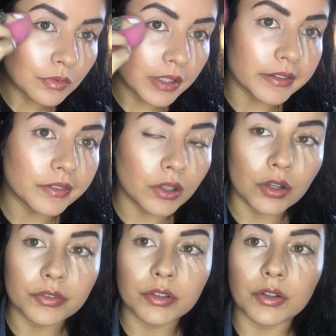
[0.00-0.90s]
This is
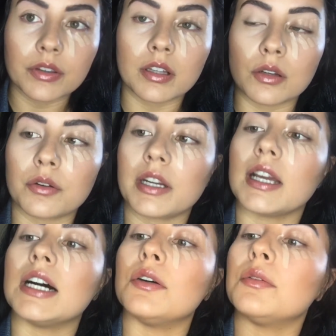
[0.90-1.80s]
also the
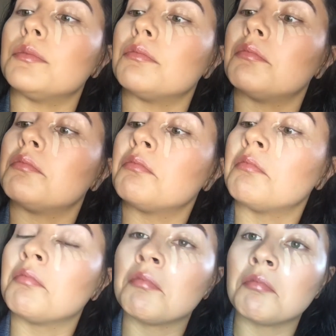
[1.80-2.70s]
L'Oreal
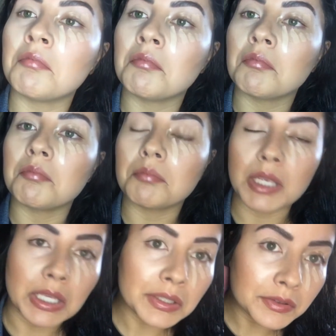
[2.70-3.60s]

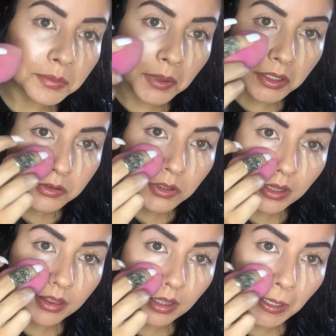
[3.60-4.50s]
pink sponge
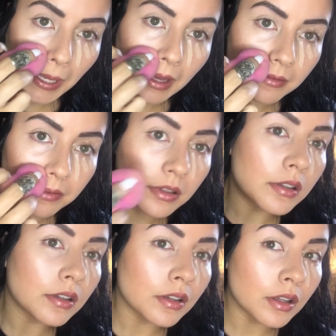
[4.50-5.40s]
that they have.
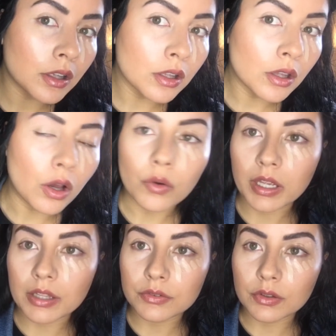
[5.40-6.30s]

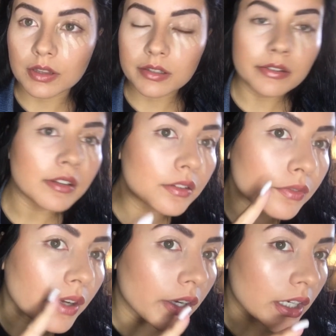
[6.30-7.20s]
Okay, so this is
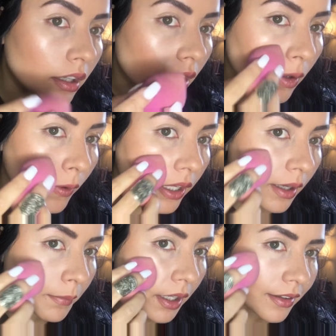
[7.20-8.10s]
very glowy.
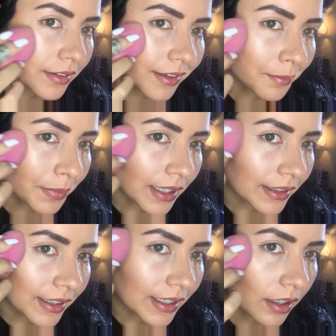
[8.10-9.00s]
I'm not done
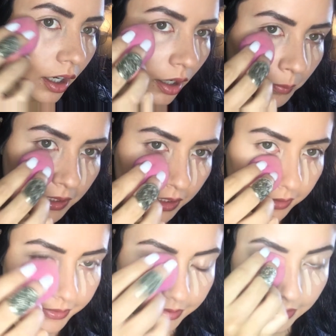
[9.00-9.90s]
blending it,
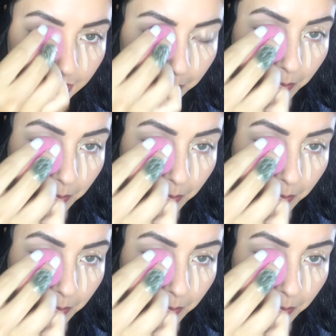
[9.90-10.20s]
obviously,